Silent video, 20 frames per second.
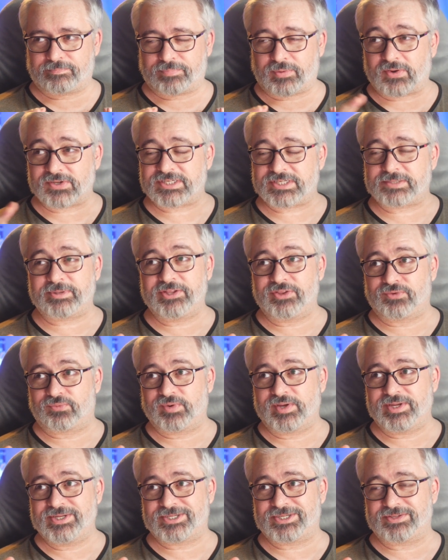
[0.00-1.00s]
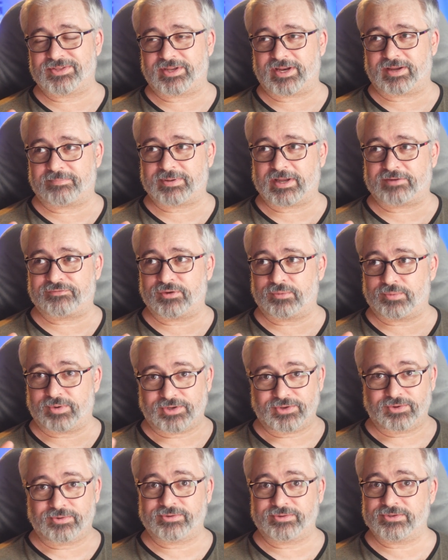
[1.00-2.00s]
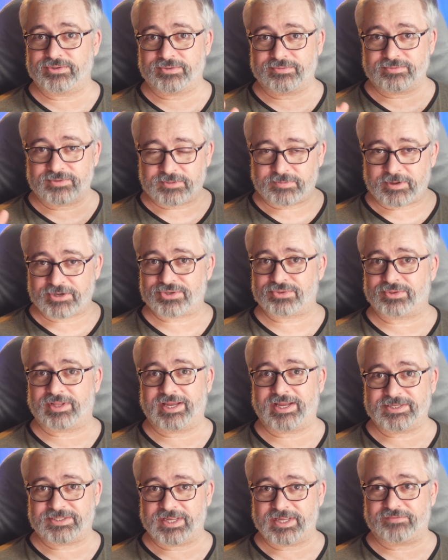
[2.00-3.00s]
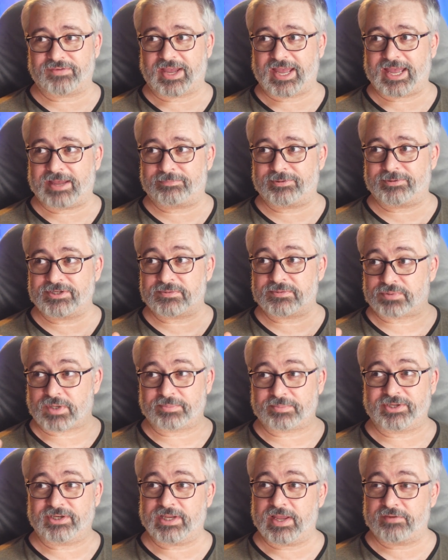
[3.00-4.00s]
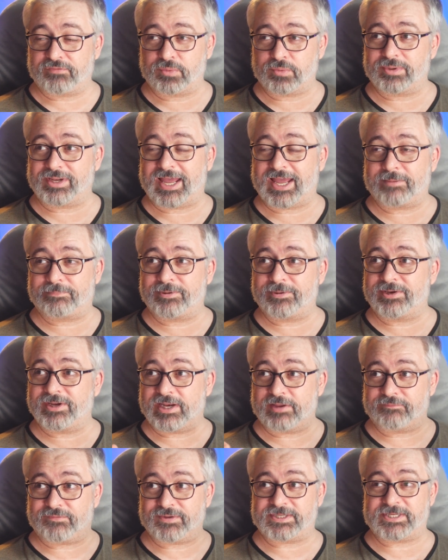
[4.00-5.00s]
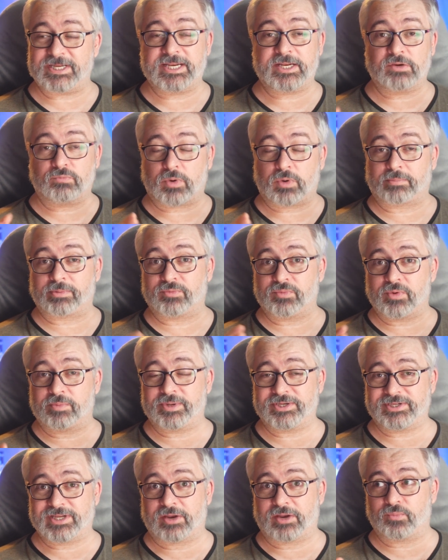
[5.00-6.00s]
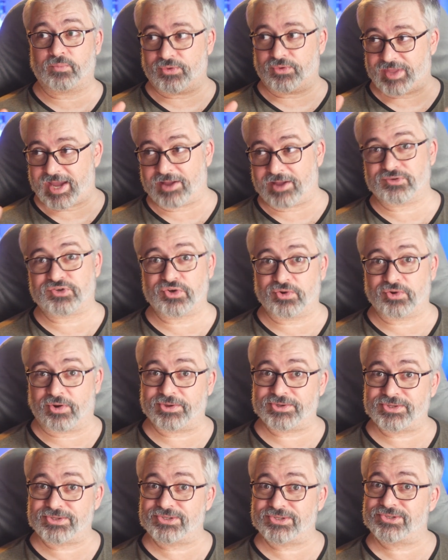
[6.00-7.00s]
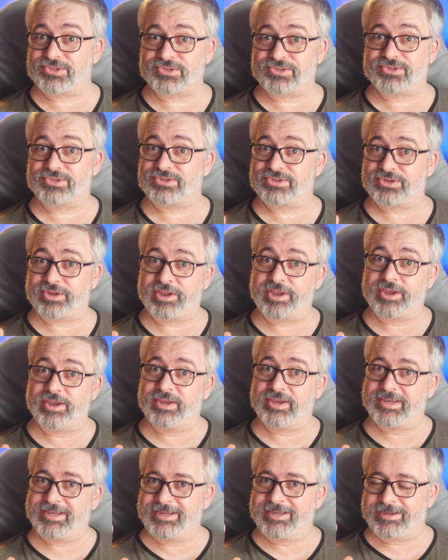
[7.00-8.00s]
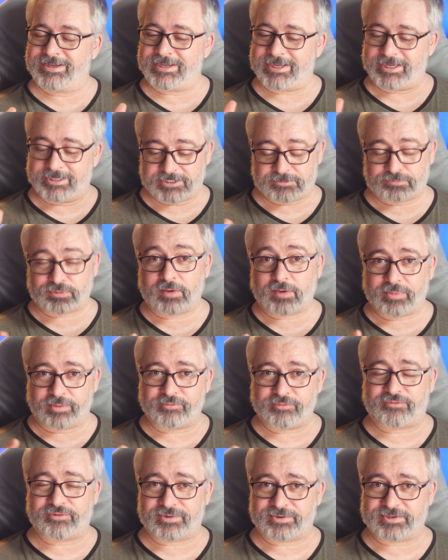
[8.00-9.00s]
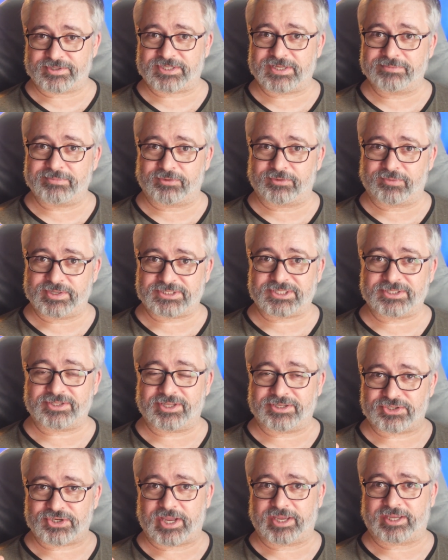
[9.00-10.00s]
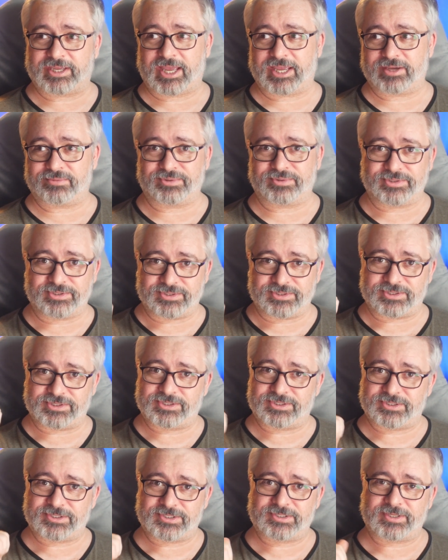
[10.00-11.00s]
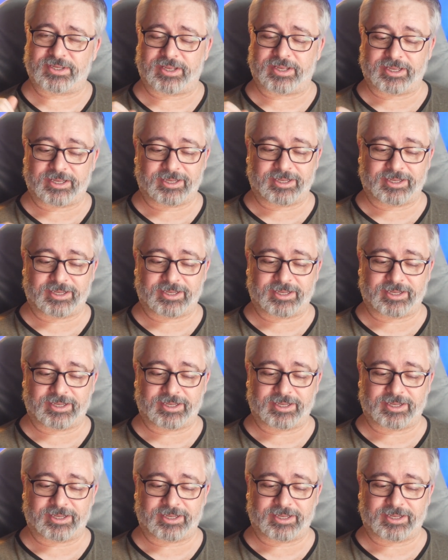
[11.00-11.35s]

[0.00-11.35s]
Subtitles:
possibly the reason that a Buffy reunion special has never happened, probably never will happen, and if it did, it probably will be done without Joss, is probably for a similar reason that JK was,